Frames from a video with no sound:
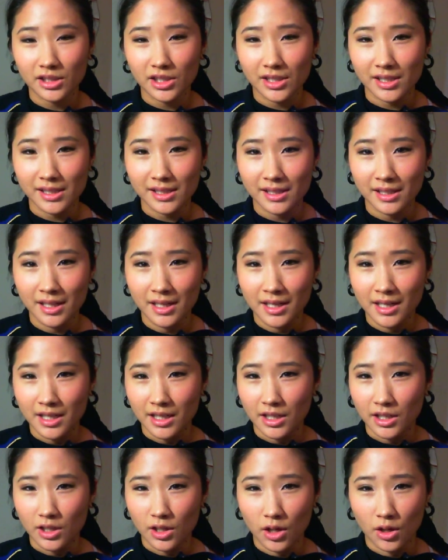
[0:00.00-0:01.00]
Just,
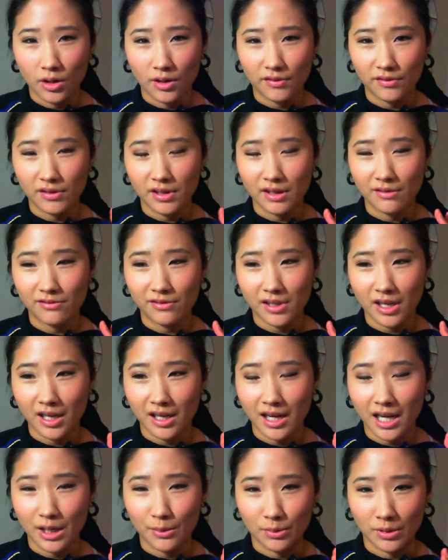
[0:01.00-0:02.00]
you know, if you've got
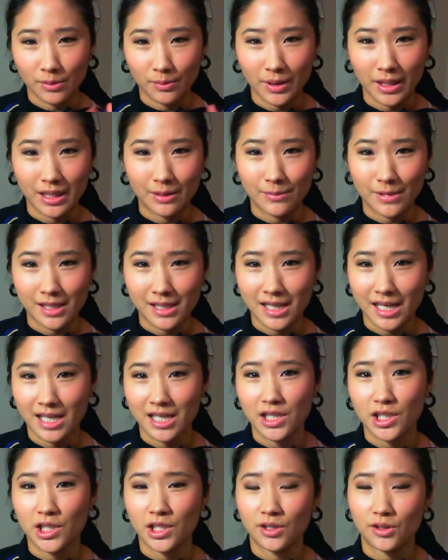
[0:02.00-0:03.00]

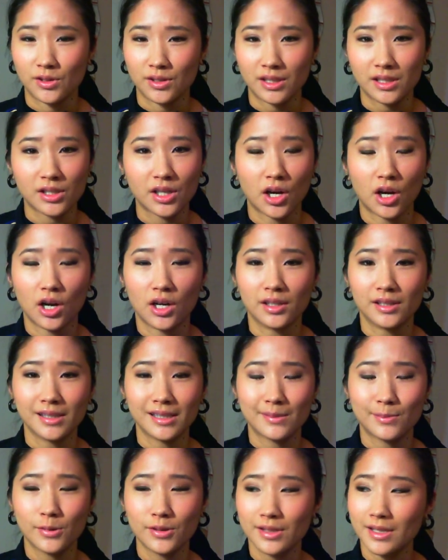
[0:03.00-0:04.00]
hyperpigmentation or scars, it's
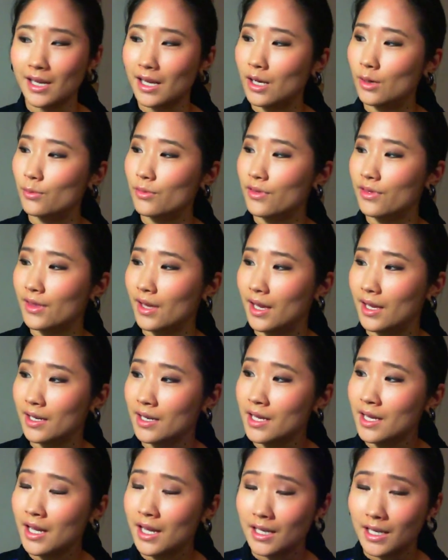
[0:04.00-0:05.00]
supposed to help with that.
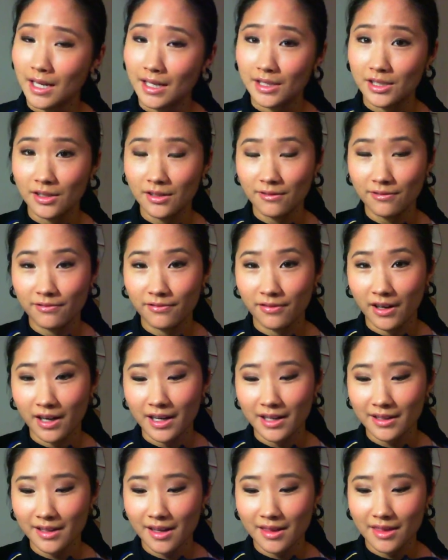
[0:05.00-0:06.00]
And I do
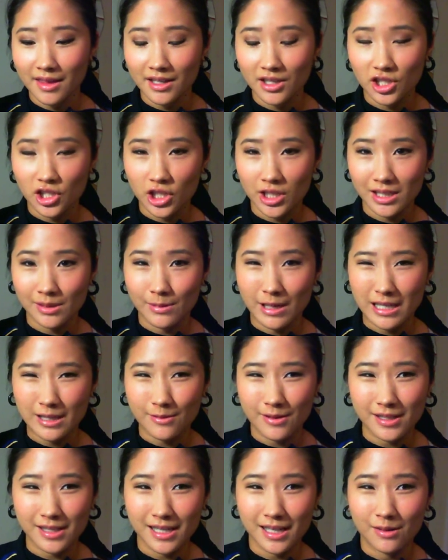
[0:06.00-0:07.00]
find that this just makes
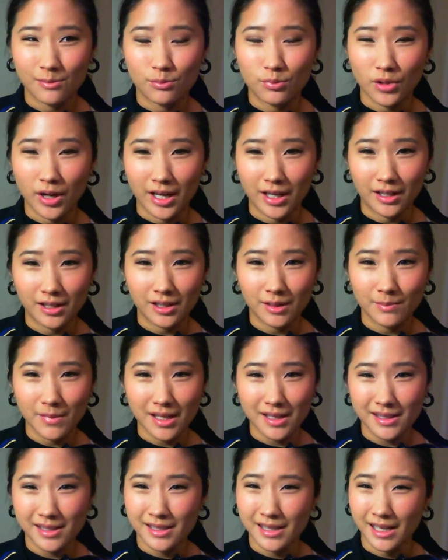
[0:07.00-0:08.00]
my skin brighter. I'm
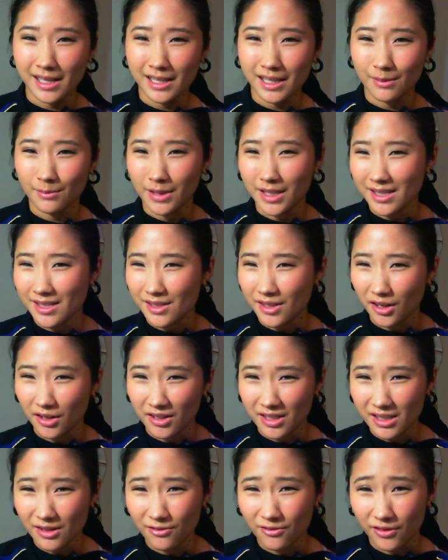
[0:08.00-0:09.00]
not saying that my
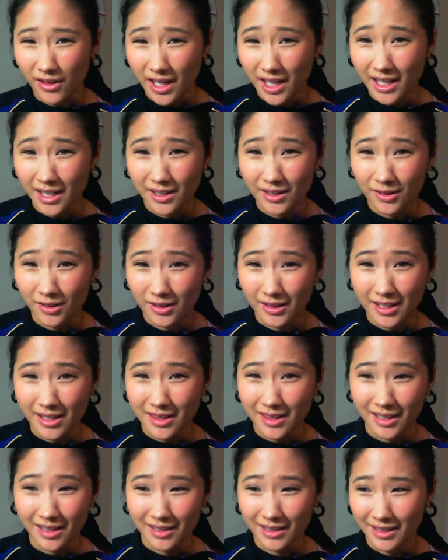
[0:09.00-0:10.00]
scars fade or
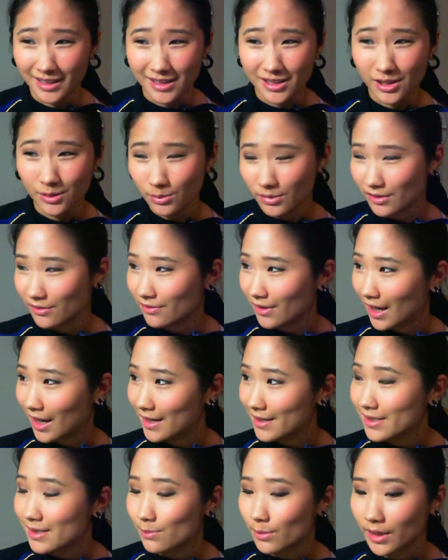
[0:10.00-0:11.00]
anything like super
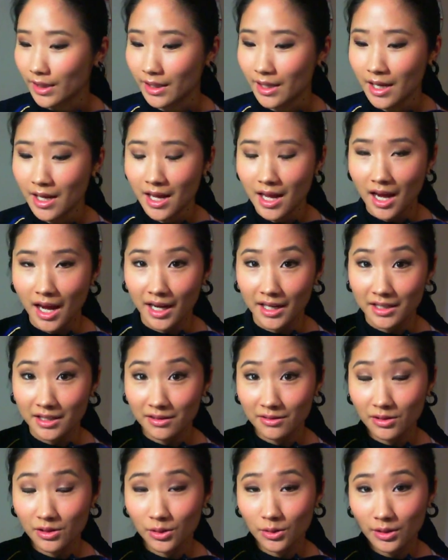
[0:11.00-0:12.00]
fast, but I
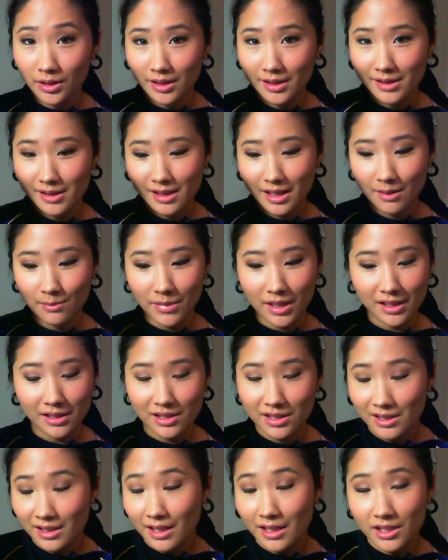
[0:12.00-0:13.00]
do notice that my
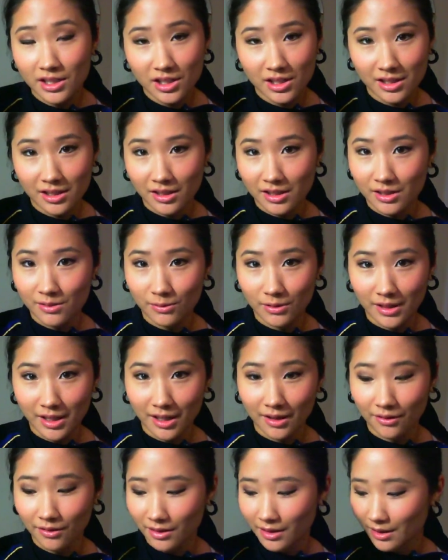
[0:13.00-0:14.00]
skin just looks really
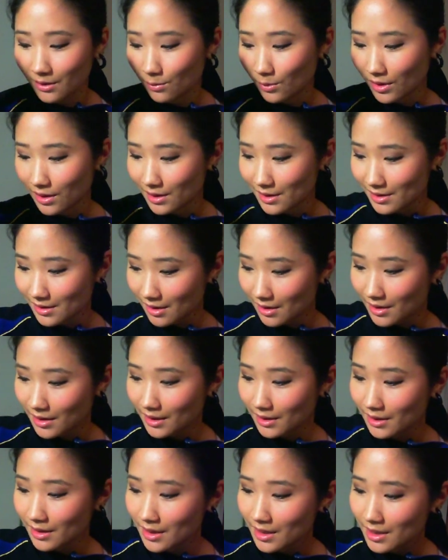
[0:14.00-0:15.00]
healthy with this
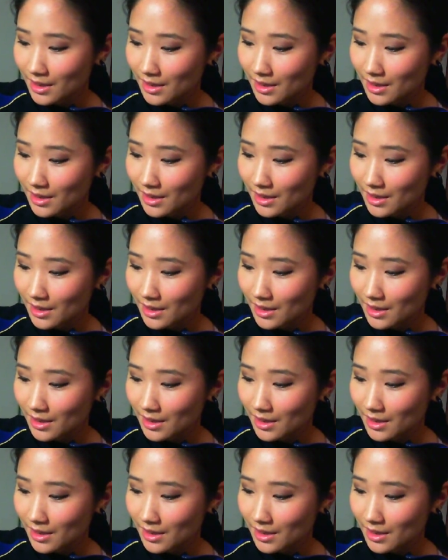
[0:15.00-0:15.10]
on.